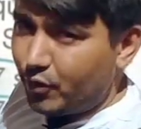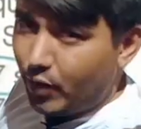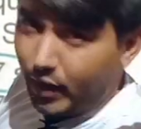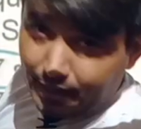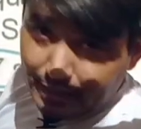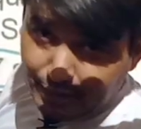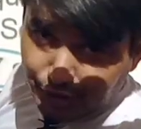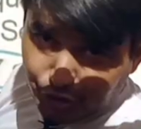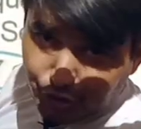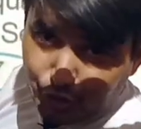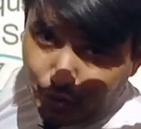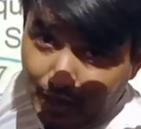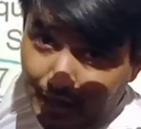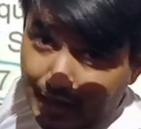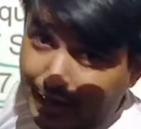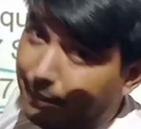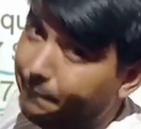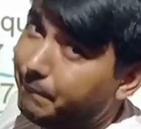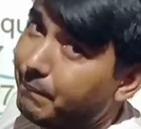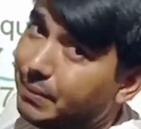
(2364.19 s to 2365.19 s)
If you are
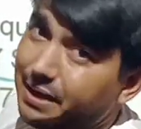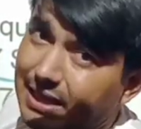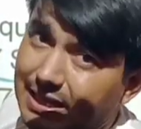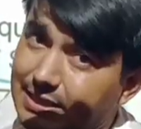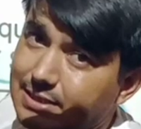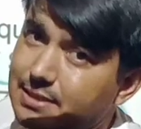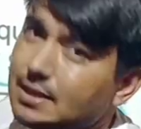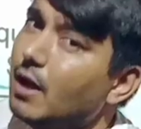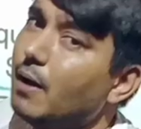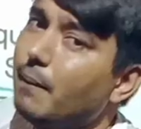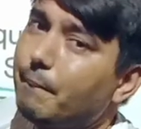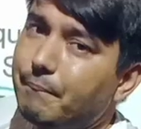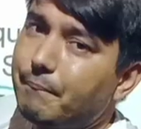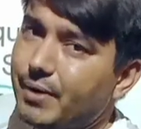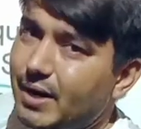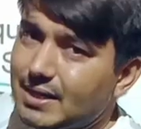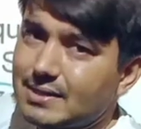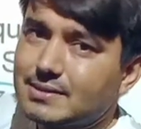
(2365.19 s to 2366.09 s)
enjoying, please